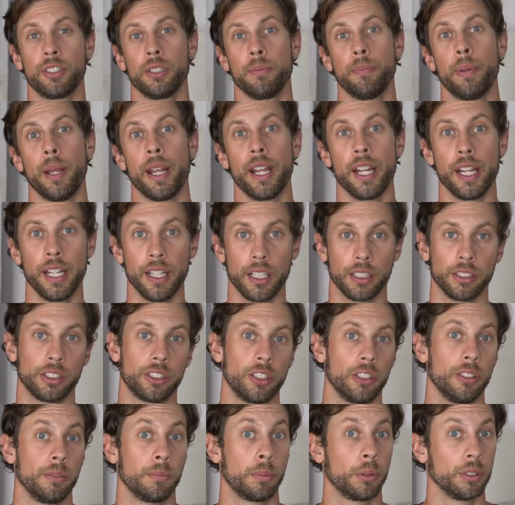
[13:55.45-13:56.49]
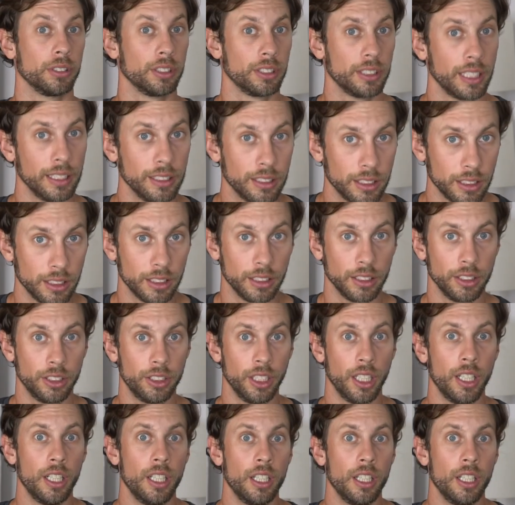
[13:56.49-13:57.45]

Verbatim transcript: to pay a certain percentage.